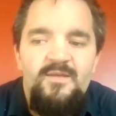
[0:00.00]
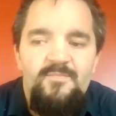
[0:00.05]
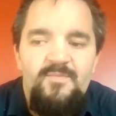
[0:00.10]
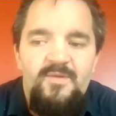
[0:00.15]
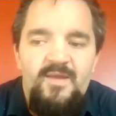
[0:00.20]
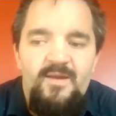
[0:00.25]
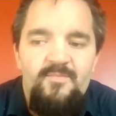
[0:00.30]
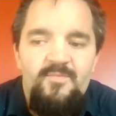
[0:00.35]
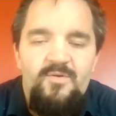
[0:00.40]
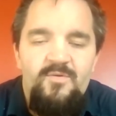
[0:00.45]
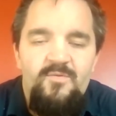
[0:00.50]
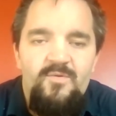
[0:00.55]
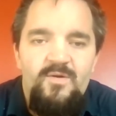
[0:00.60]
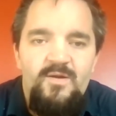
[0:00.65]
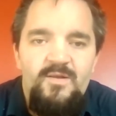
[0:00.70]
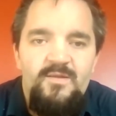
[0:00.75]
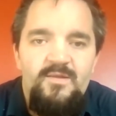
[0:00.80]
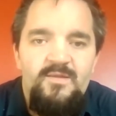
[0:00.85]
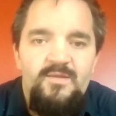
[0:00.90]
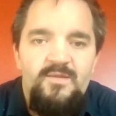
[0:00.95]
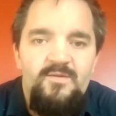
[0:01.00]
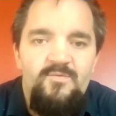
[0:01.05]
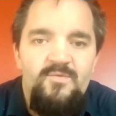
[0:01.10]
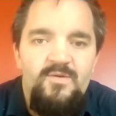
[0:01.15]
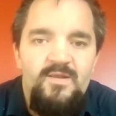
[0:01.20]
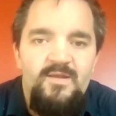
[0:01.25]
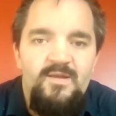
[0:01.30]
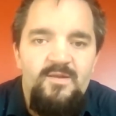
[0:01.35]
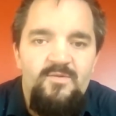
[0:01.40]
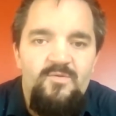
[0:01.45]
this September what
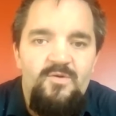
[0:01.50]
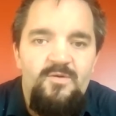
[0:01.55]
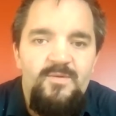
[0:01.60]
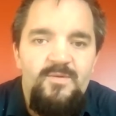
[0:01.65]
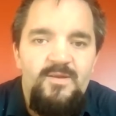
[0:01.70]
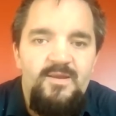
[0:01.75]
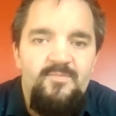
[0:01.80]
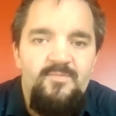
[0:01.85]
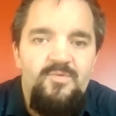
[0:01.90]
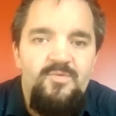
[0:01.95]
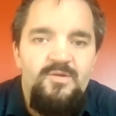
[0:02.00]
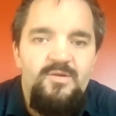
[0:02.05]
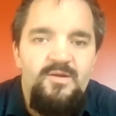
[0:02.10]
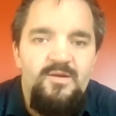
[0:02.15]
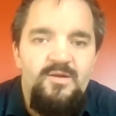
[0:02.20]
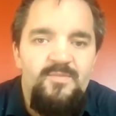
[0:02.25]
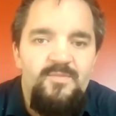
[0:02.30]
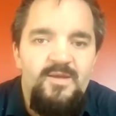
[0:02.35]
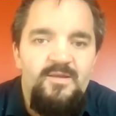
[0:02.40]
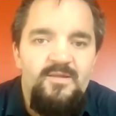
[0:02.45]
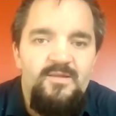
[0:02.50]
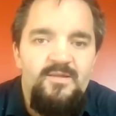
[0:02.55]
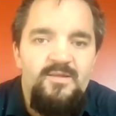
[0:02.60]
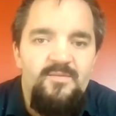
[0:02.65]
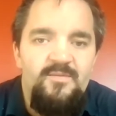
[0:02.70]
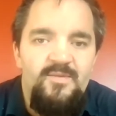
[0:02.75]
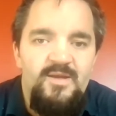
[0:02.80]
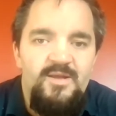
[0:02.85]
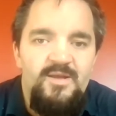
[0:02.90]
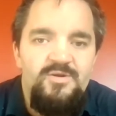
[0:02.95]
the enrollment numbers are going to
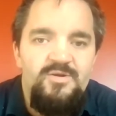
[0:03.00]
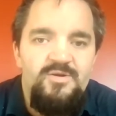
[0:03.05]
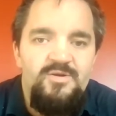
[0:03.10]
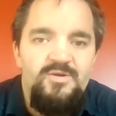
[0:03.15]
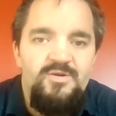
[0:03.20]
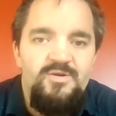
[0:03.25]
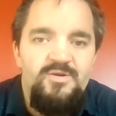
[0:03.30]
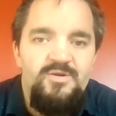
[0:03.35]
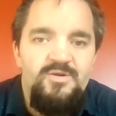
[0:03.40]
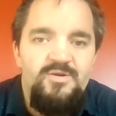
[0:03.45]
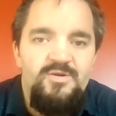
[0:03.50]
be is going to be.